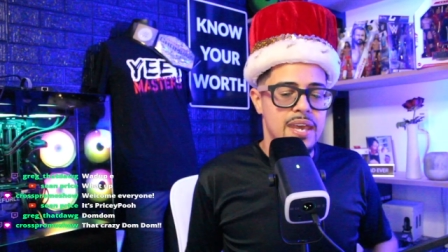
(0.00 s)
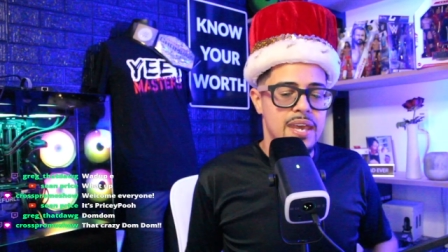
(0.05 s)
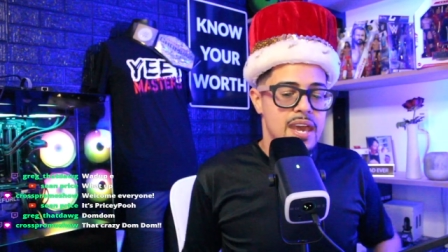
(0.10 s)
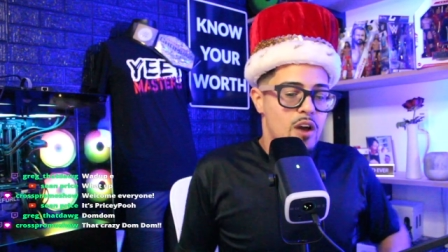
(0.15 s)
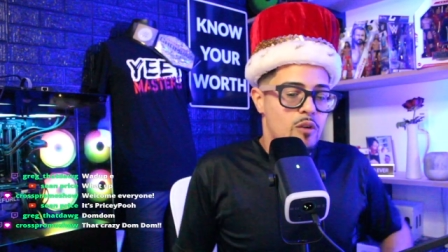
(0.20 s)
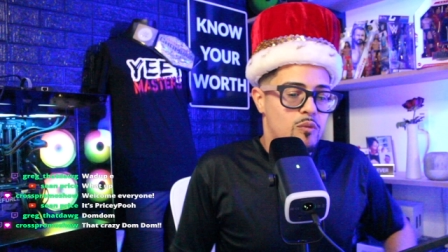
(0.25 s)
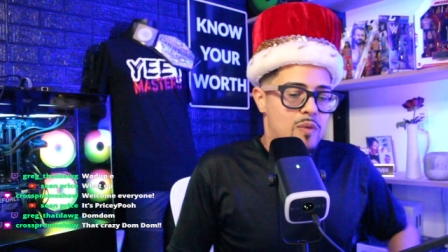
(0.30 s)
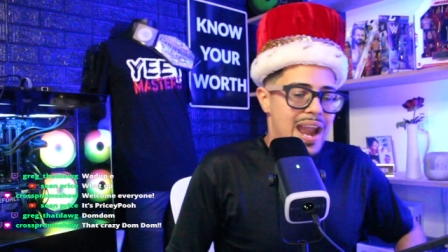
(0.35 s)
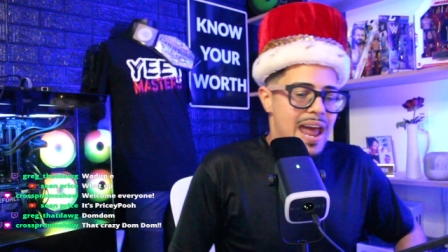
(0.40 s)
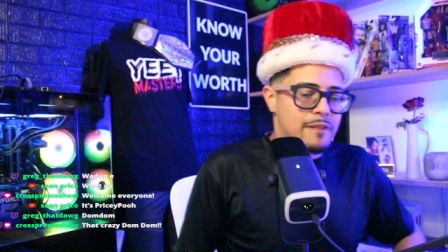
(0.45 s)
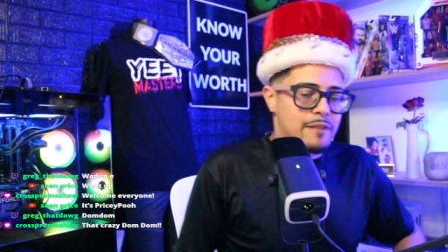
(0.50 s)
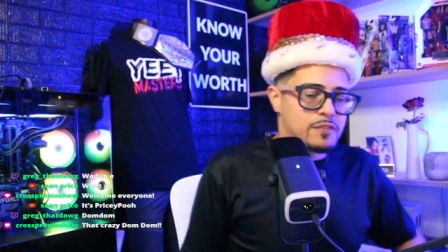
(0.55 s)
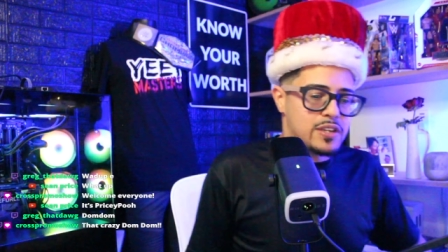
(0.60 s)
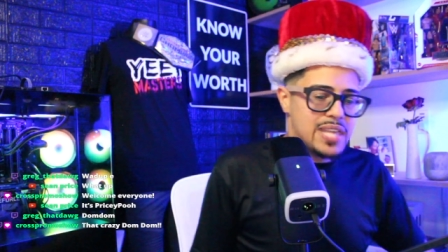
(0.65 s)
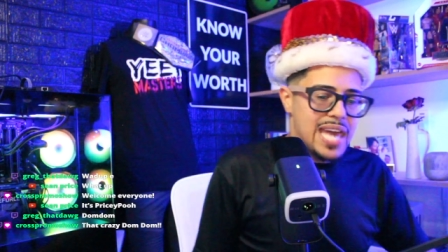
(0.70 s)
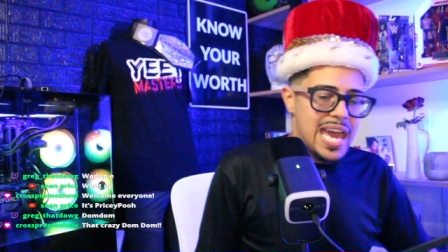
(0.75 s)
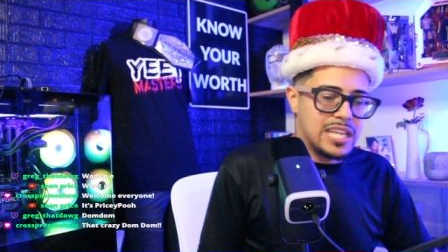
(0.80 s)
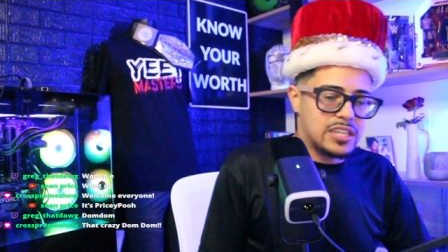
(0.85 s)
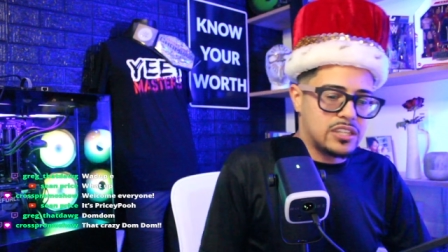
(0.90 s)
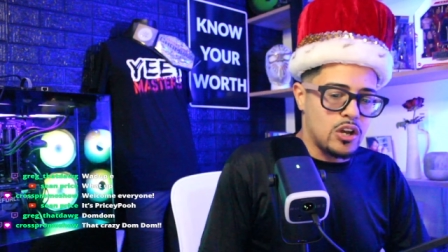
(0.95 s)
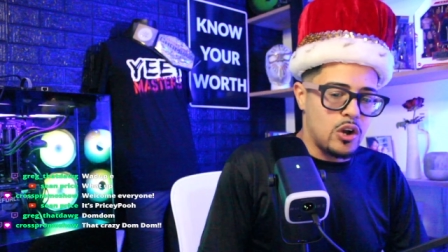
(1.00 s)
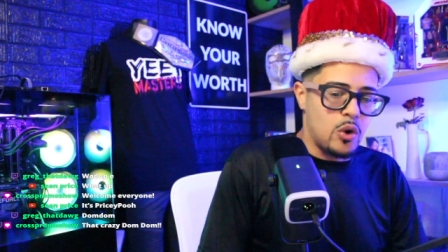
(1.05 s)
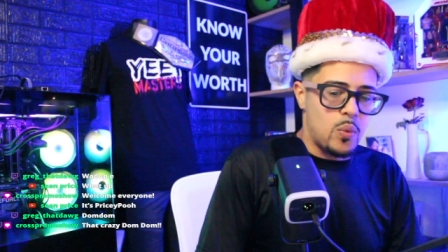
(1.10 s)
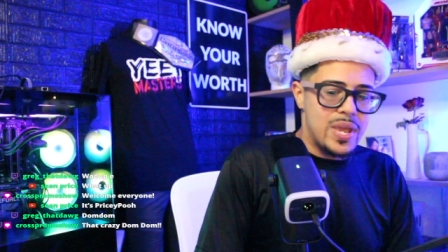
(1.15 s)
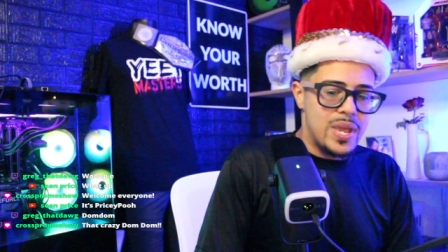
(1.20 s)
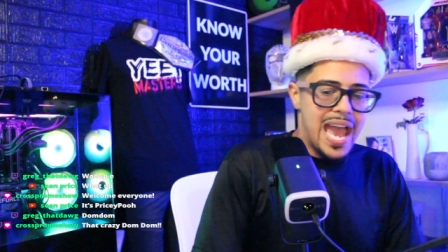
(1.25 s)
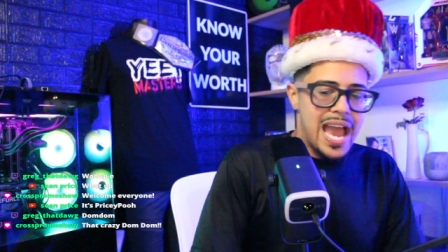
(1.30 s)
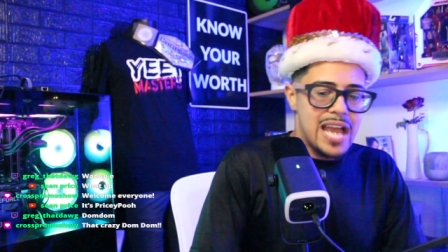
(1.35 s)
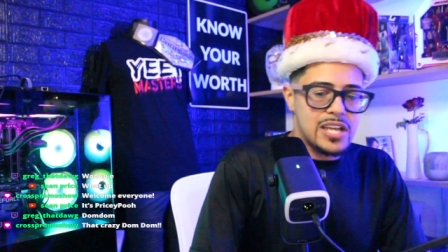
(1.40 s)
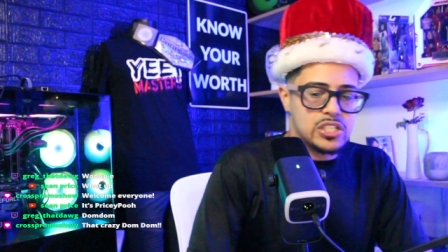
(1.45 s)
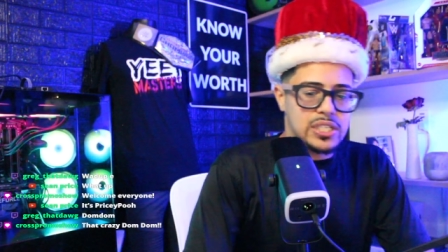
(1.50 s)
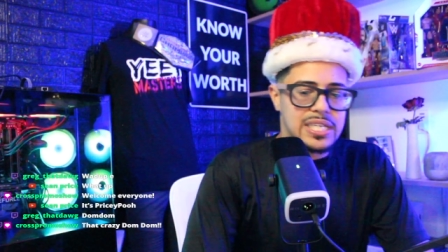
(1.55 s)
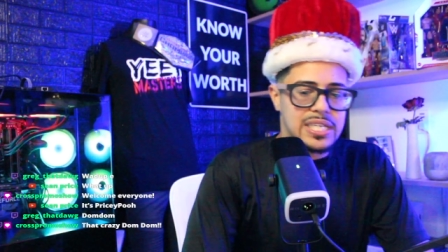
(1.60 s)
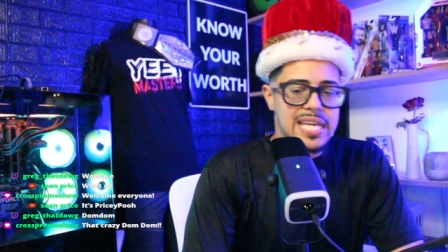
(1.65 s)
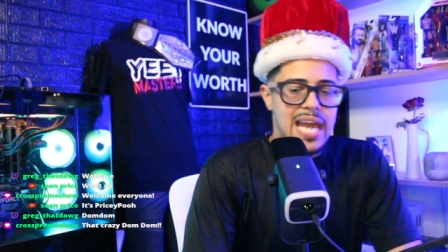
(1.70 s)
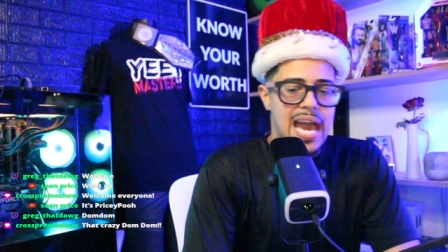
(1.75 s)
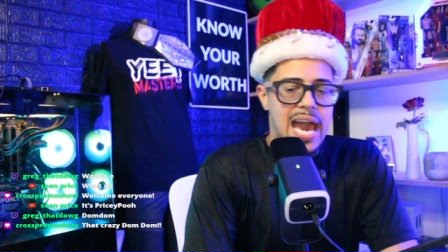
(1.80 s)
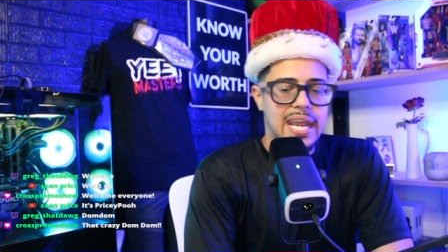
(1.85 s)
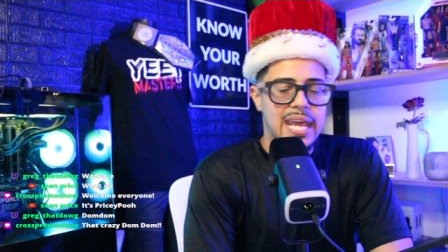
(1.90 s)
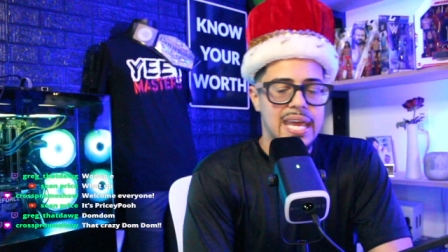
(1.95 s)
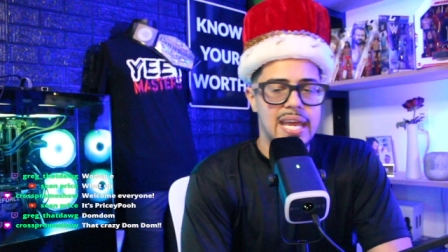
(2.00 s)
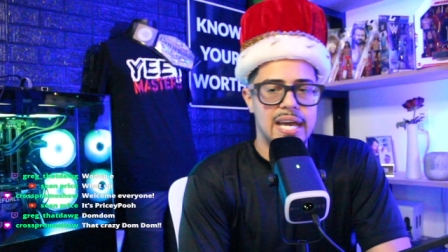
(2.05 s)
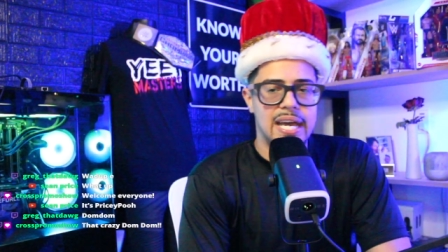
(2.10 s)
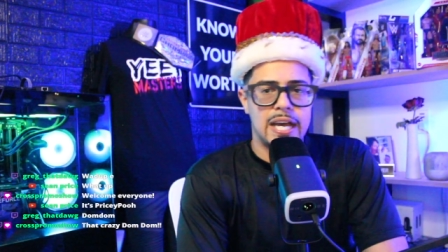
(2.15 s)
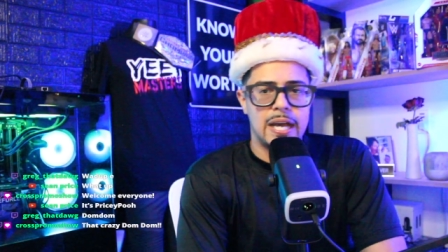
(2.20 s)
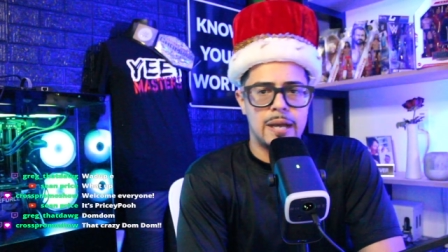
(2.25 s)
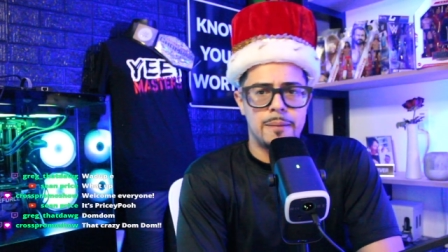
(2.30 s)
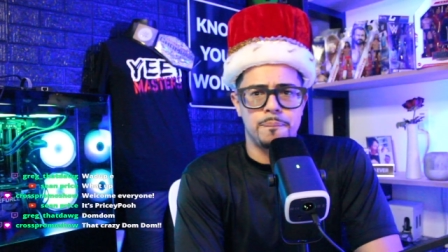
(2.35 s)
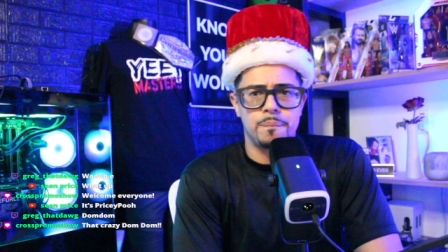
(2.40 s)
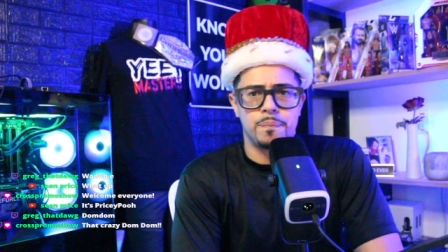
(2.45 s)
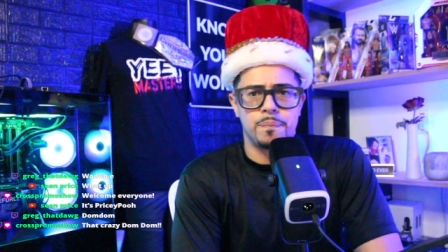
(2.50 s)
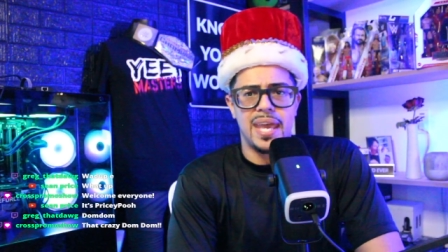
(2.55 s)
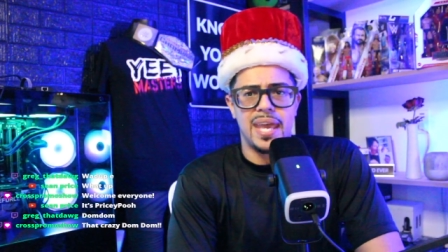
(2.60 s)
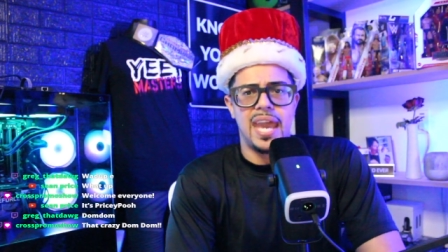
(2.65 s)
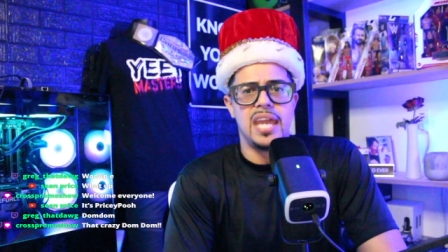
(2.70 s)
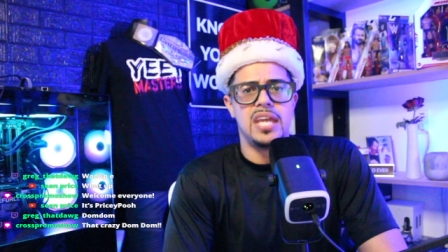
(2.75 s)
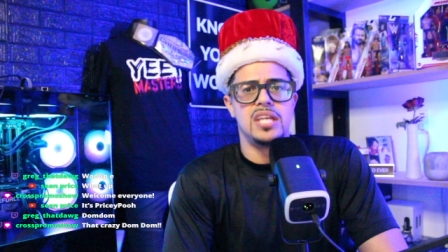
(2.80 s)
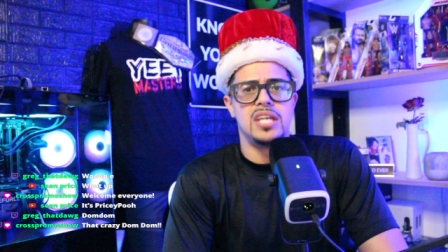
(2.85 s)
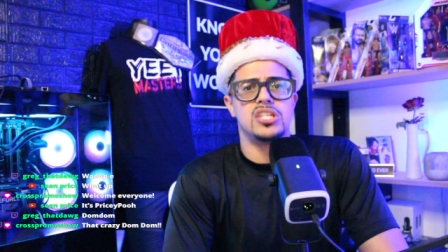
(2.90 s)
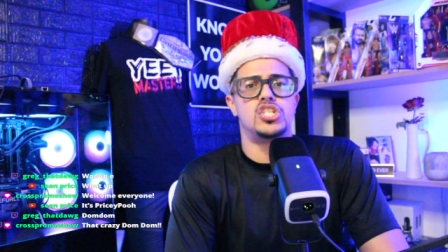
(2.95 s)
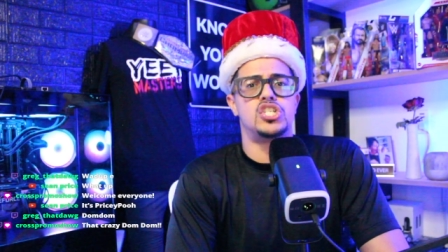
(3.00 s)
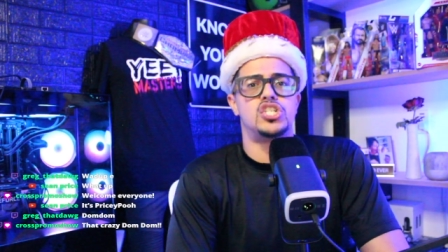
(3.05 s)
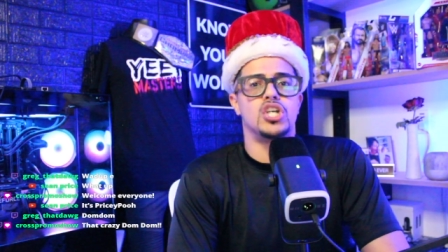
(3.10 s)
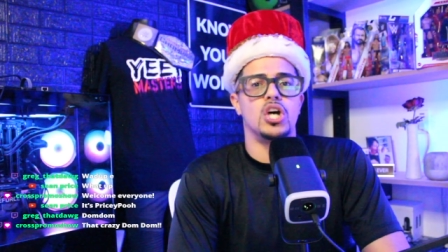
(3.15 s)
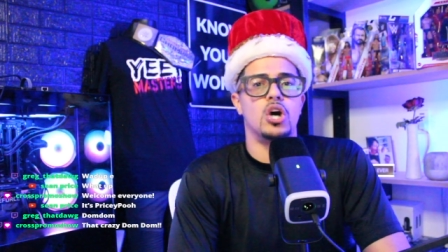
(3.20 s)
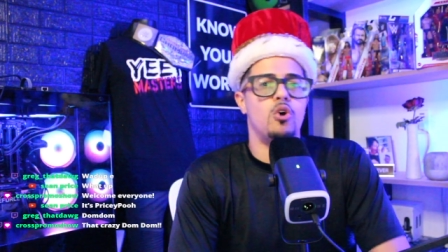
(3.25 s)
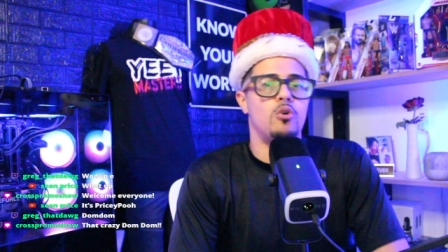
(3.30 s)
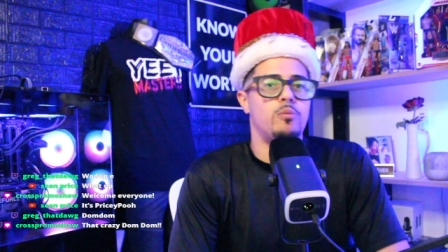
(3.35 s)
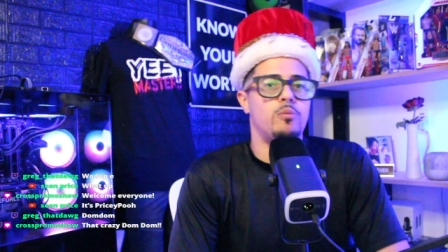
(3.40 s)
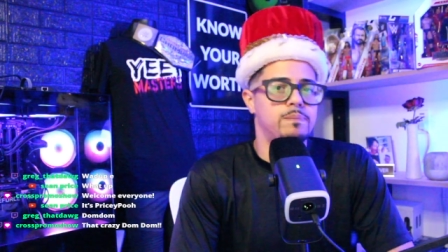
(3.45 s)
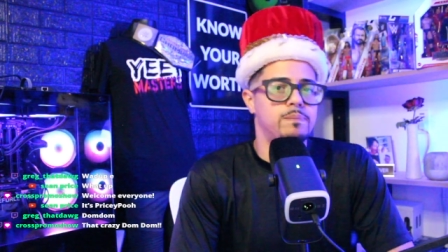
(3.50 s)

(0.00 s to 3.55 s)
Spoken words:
Right after that, though, we actually got a dope.